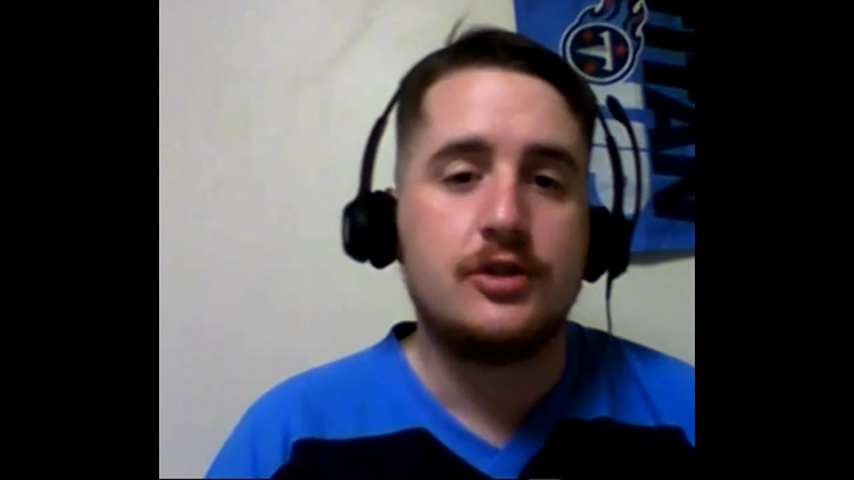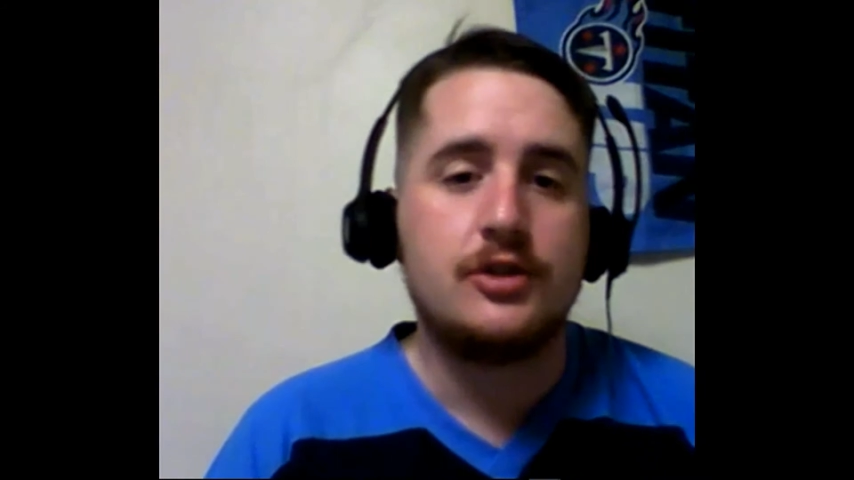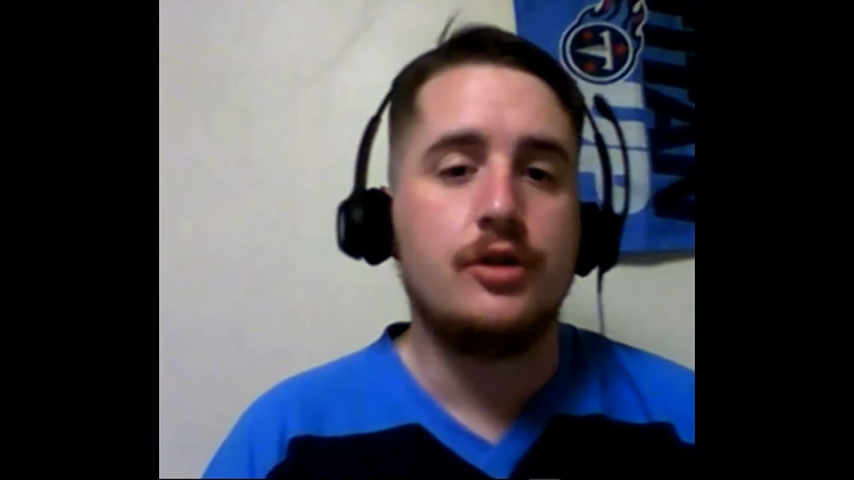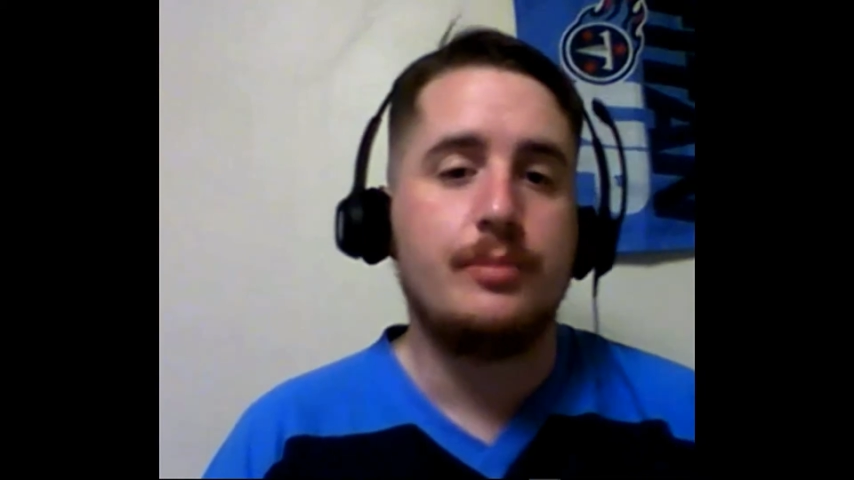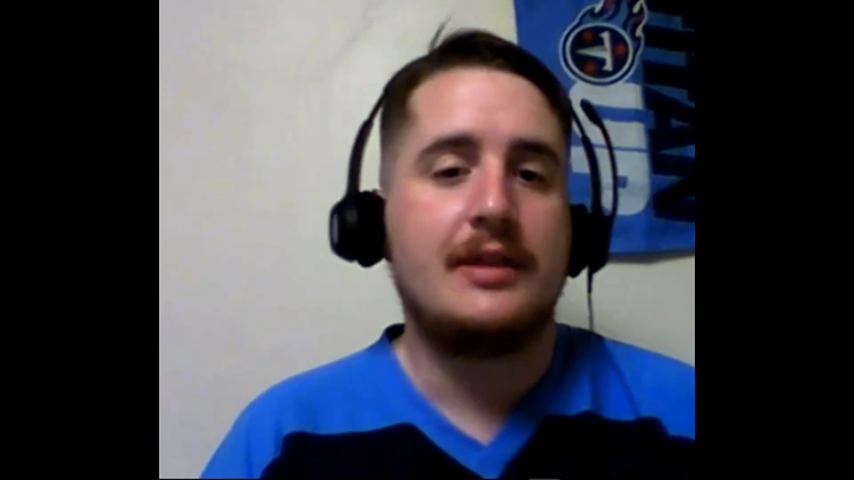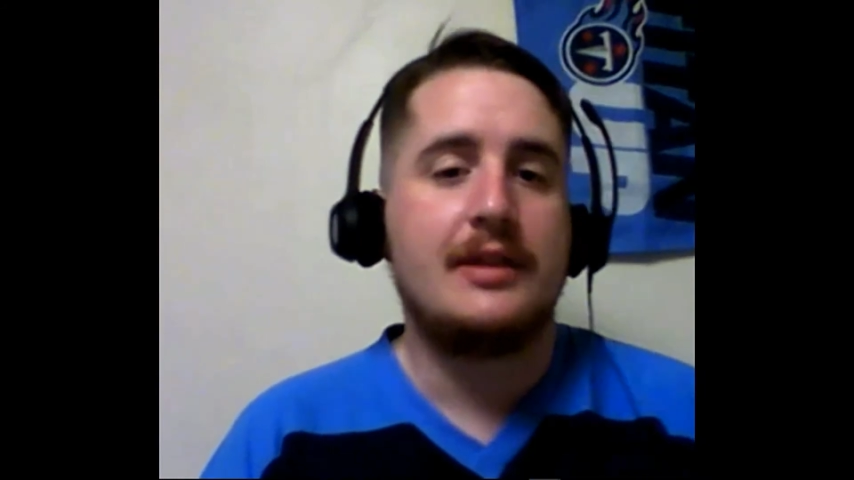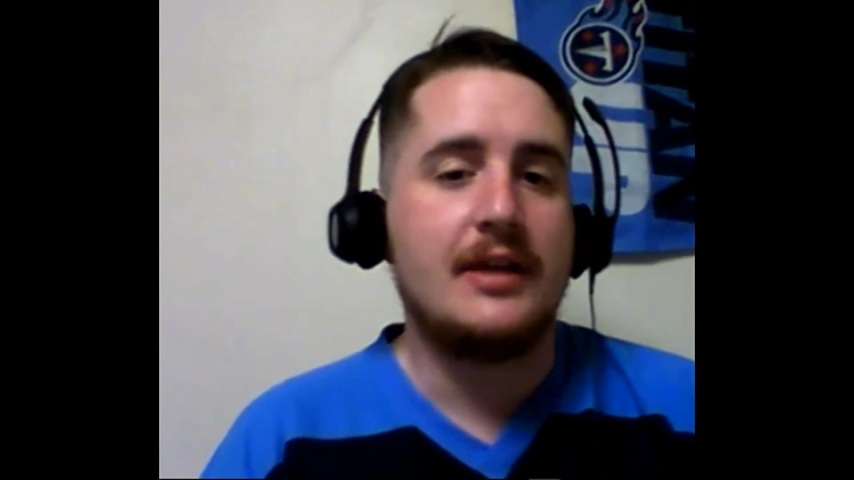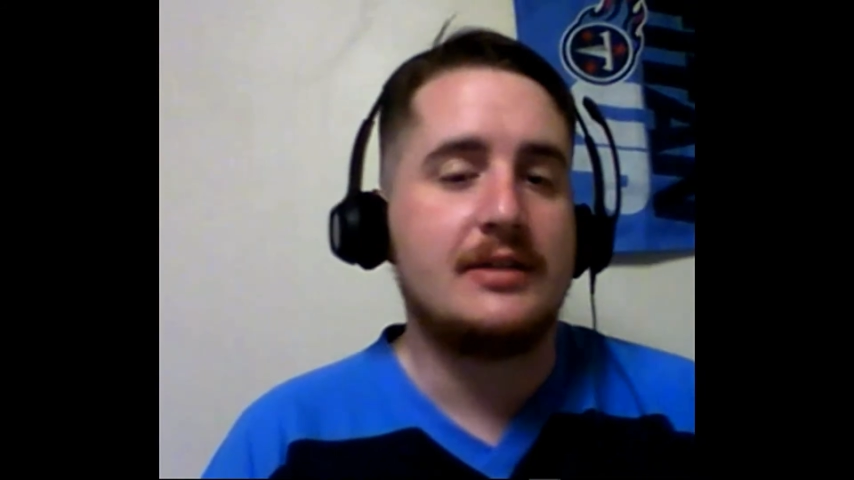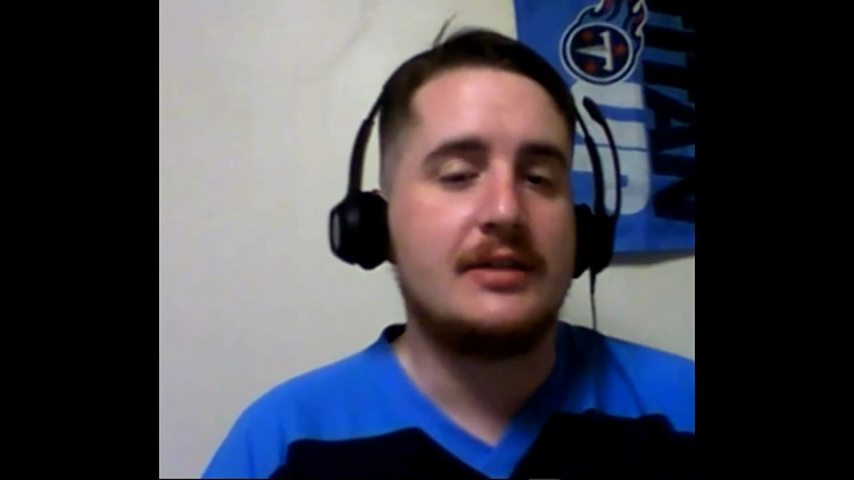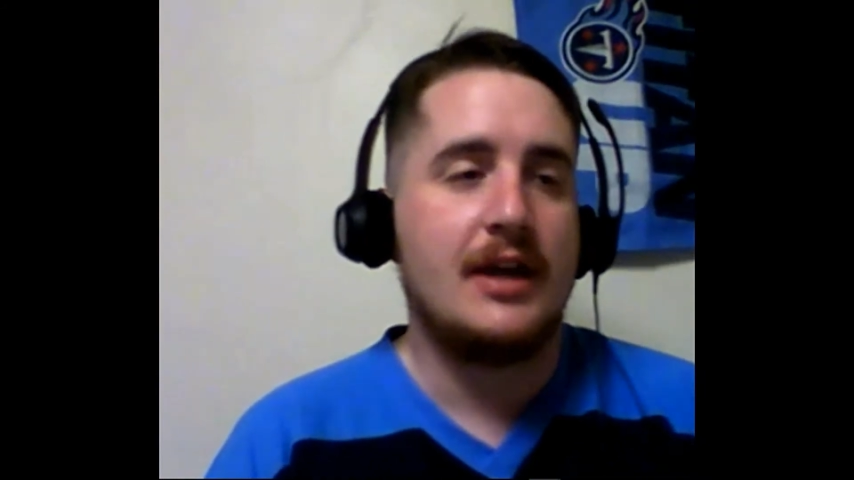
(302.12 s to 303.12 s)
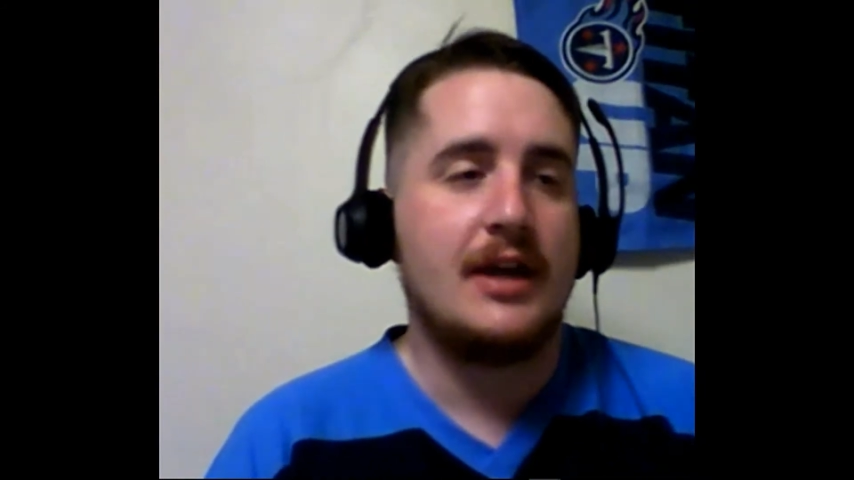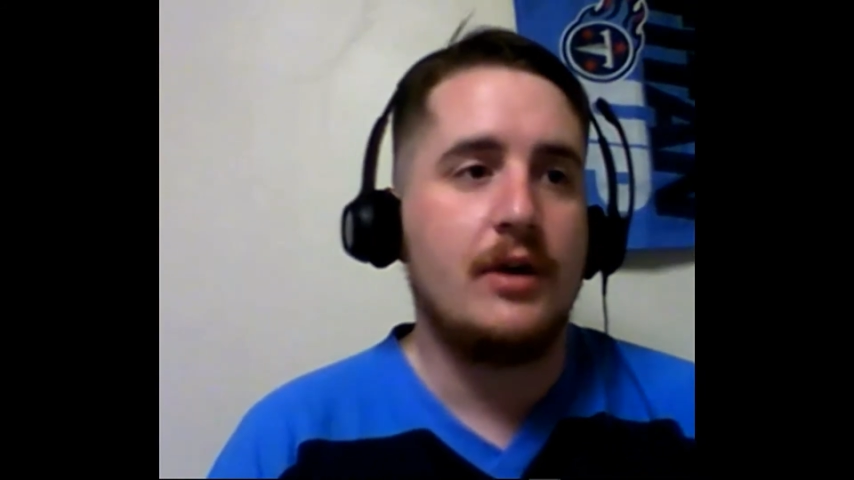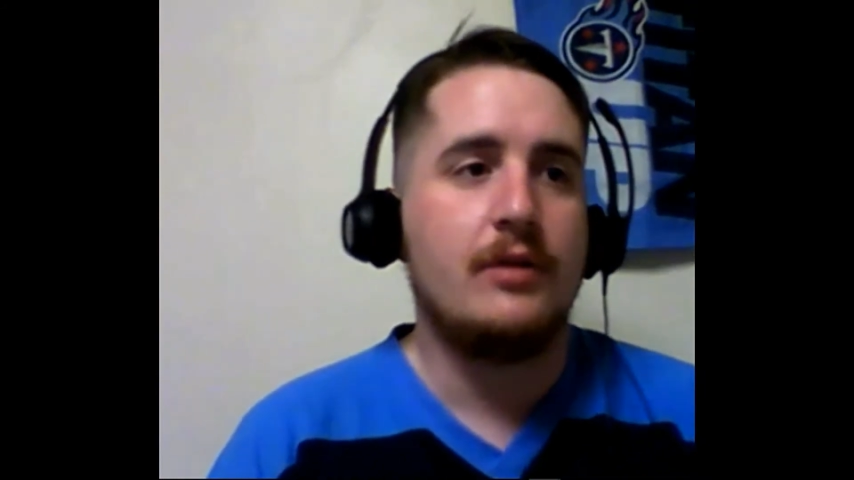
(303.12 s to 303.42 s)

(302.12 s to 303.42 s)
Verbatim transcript: big things that I've noticed.